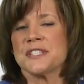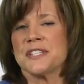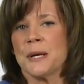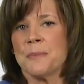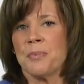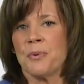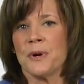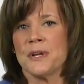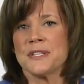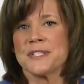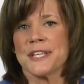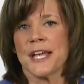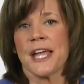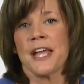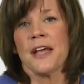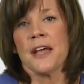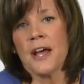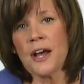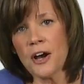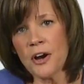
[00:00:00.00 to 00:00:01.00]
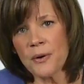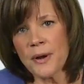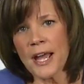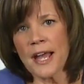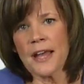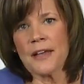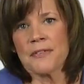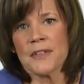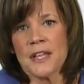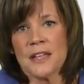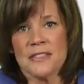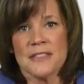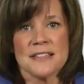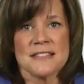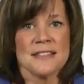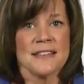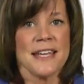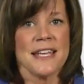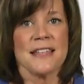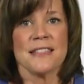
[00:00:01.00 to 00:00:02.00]
at some point say, okay,
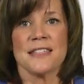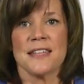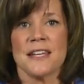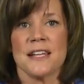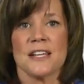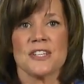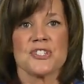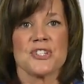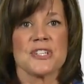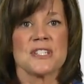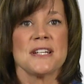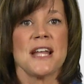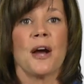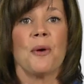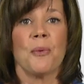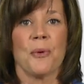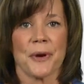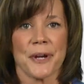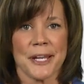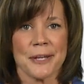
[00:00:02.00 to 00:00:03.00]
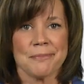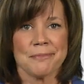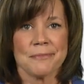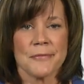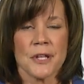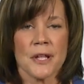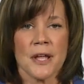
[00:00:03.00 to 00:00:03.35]
this lane thing is just not working.